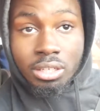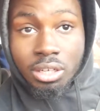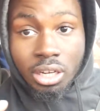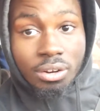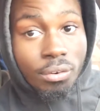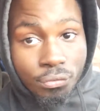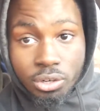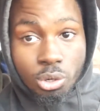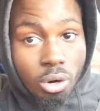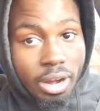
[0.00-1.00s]
delivering
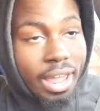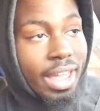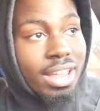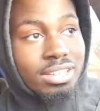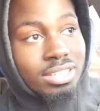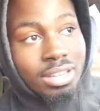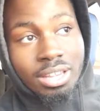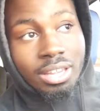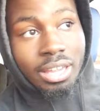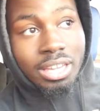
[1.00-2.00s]
for DoorDash
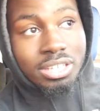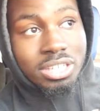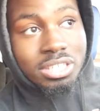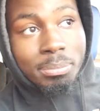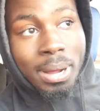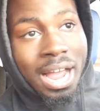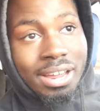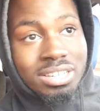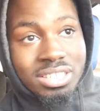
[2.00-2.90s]
and just the behind